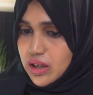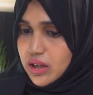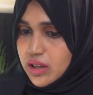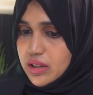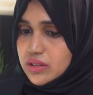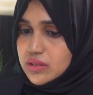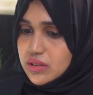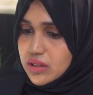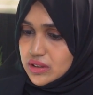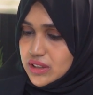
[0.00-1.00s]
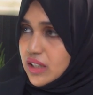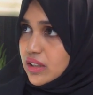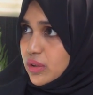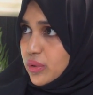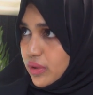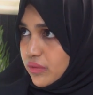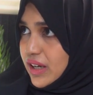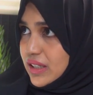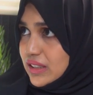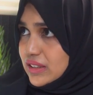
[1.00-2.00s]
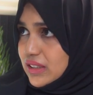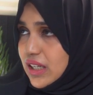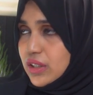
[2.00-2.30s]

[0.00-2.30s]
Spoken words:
are standalone or wireless,